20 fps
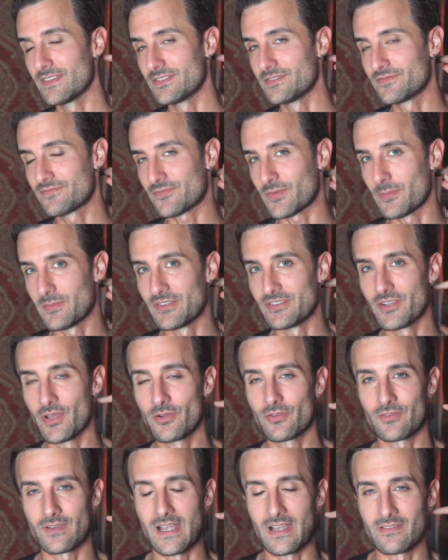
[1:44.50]
from the
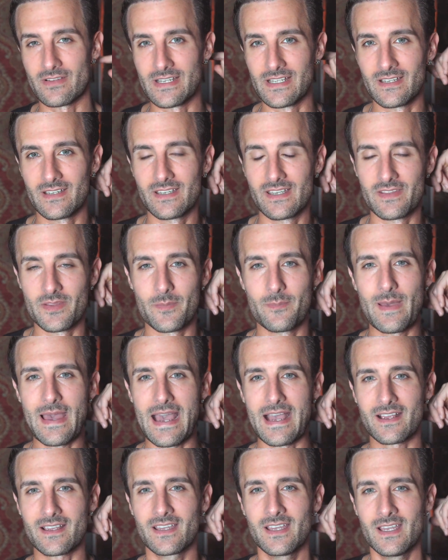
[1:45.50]
donor area in the
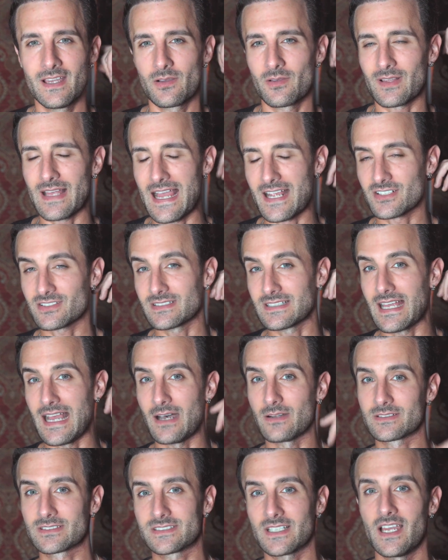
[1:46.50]
back, actually
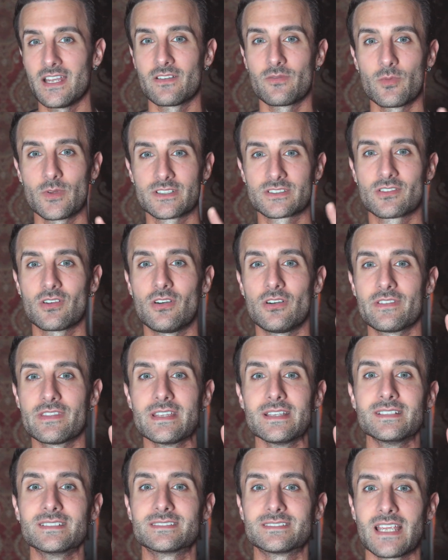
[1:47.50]
outside of what's called
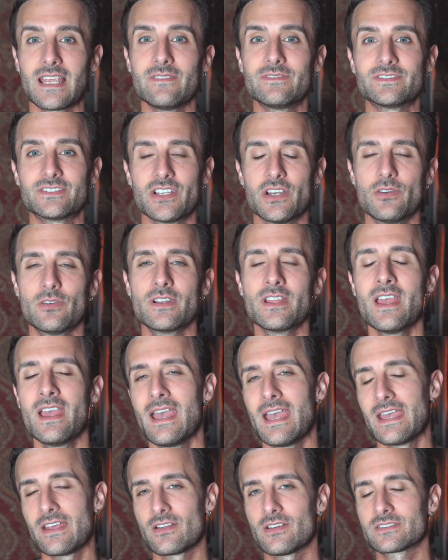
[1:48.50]
the safe zone.
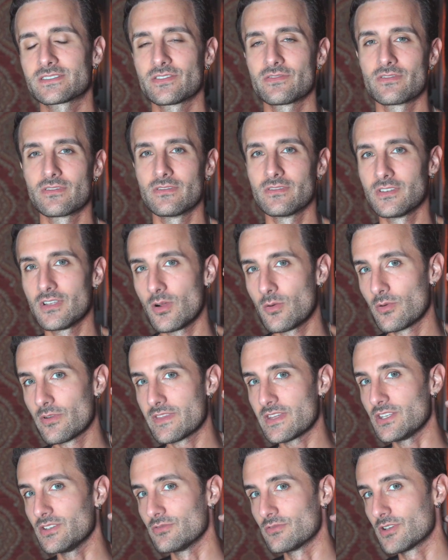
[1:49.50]
And also the lower
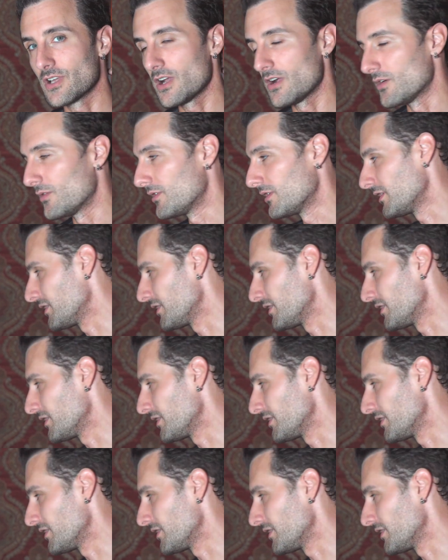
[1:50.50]
that you go